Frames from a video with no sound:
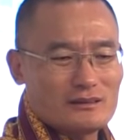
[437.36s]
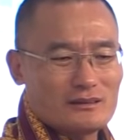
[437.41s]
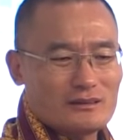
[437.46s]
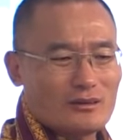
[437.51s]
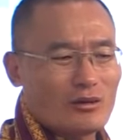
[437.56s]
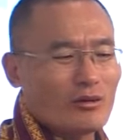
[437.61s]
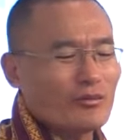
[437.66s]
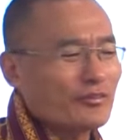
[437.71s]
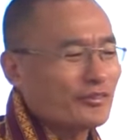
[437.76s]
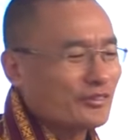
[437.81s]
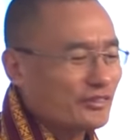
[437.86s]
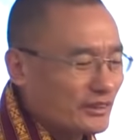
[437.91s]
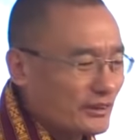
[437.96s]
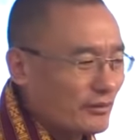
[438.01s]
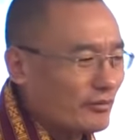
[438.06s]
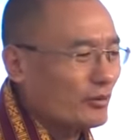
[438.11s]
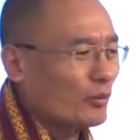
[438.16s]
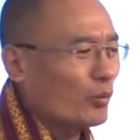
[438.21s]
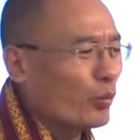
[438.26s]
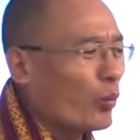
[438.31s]
of
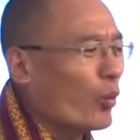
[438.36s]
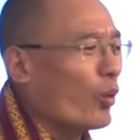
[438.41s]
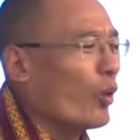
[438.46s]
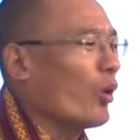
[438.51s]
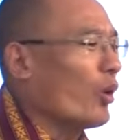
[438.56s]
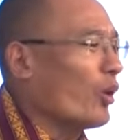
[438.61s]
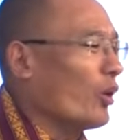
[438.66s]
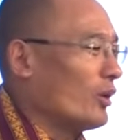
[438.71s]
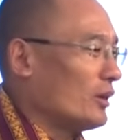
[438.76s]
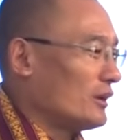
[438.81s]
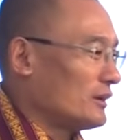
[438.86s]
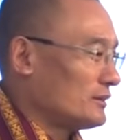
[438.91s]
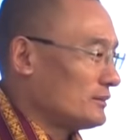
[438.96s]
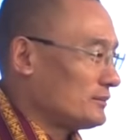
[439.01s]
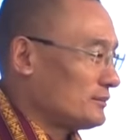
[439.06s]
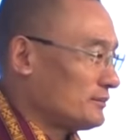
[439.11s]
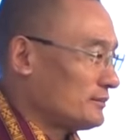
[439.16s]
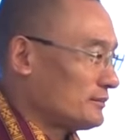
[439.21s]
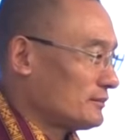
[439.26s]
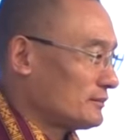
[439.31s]
civil war,
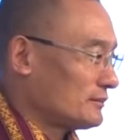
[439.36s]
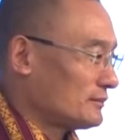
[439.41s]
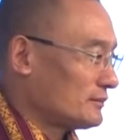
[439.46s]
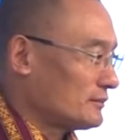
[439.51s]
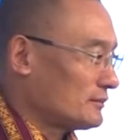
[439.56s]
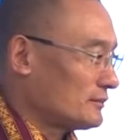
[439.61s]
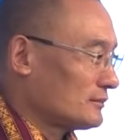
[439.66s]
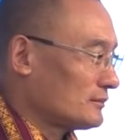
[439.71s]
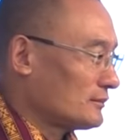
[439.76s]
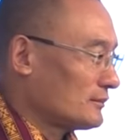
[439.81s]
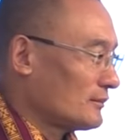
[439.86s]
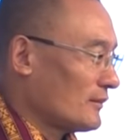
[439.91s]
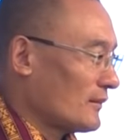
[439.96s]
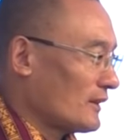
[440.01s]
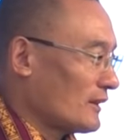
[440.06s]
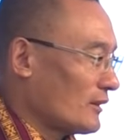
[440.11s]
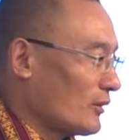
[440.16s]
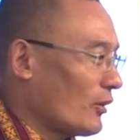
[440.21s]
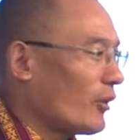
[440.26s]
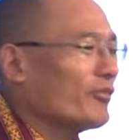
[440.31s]

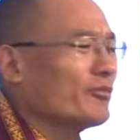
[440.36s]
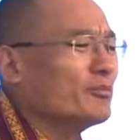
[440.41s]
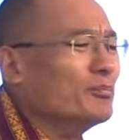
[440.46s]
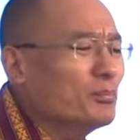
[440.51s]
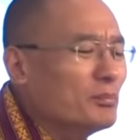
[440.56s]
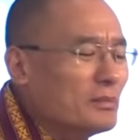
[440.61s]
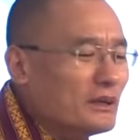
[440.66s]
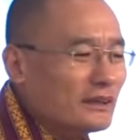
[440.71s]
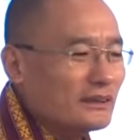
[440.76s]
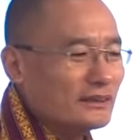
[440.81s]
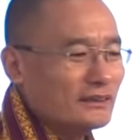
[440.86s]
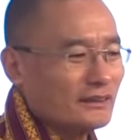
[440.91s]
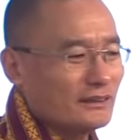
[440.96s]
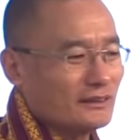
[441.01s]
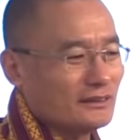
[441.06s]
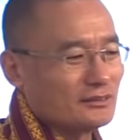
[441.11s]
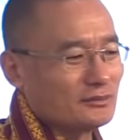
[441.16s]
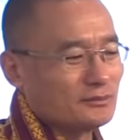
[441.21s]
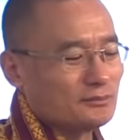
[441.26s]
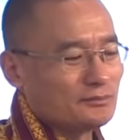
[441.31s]
of
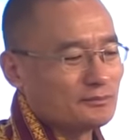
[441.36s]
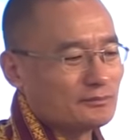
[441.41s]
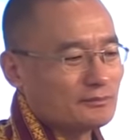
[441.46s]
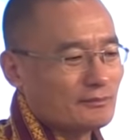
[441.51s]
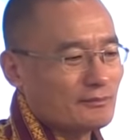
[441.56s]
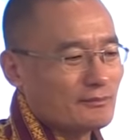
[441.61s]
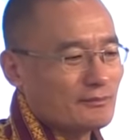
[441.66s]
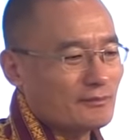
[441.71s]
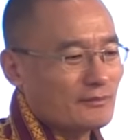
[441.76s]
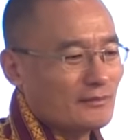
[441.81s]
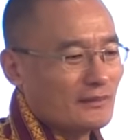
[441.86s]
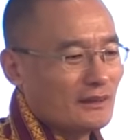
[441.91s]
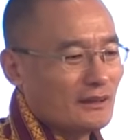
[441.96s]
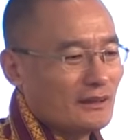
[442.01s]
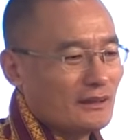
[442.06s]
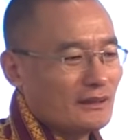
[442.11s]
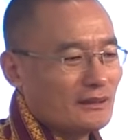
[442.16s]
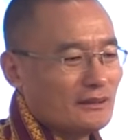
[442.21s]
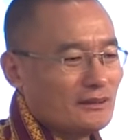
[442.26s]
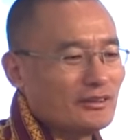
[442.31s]
murder,
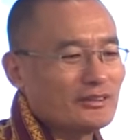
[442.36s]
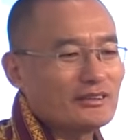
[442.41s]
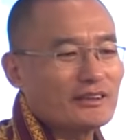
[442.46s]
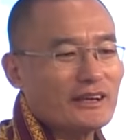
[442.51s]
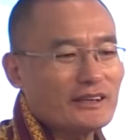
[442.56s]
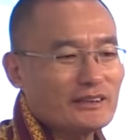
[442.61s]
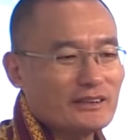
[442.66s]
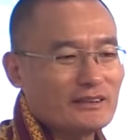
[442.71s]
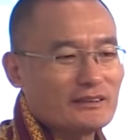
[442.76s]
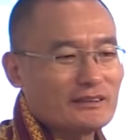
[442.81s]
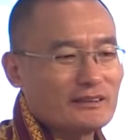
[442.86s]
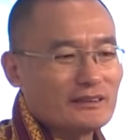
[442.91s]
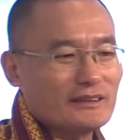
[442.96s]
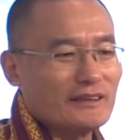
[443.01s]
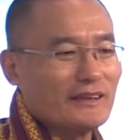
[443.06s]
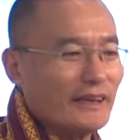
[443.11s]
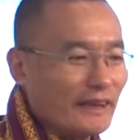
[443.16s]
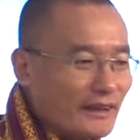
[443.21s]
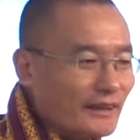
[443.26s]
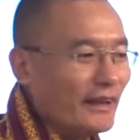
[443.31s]
decided
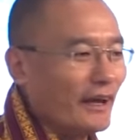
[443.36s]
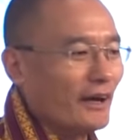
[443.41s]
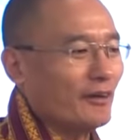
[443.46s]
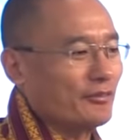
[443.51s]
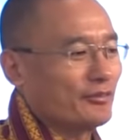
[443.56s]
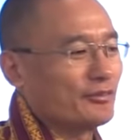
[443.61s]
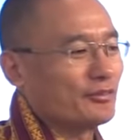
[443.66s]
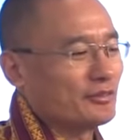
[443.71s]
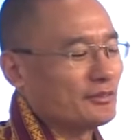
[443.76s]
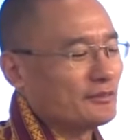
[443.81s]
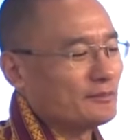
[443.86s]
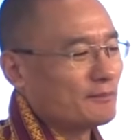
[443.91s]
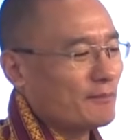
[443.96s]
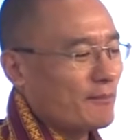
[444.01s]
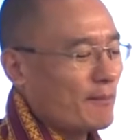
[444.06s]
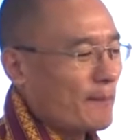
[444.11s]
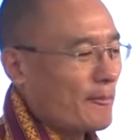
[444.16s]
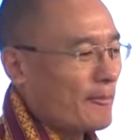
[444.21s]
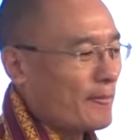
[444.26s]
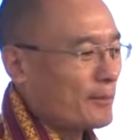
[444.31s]
enough.
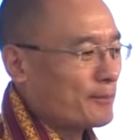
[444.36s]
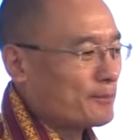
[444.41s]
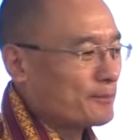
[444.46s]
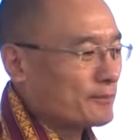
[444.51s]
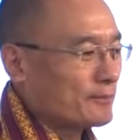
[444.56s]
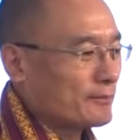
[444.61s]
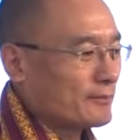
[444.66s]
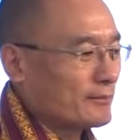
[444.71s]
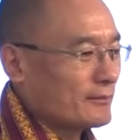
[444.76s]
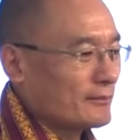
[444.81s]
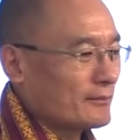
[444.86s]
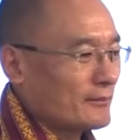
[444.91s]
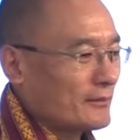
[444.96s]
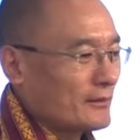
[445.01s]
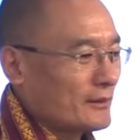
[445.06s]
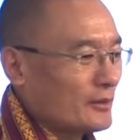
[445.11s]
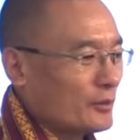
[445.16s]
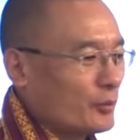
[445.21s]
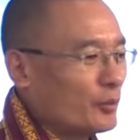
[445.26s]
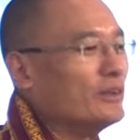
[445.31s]

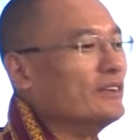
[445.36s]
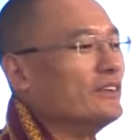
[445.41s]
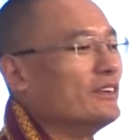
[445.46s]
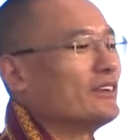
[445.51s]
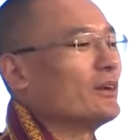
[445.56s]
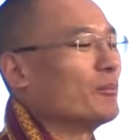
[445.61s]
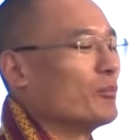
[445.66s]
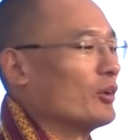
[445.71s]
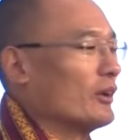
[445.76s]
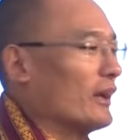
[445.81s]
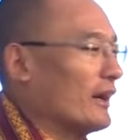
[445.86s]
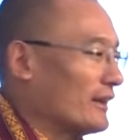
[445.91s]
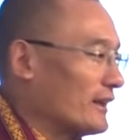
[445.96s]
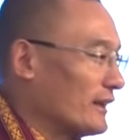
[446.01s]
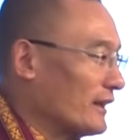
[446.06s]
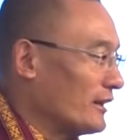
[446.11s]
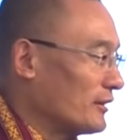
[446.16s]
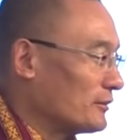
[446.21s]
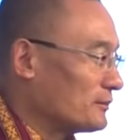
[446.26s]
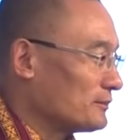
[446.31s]
We need a monarchy.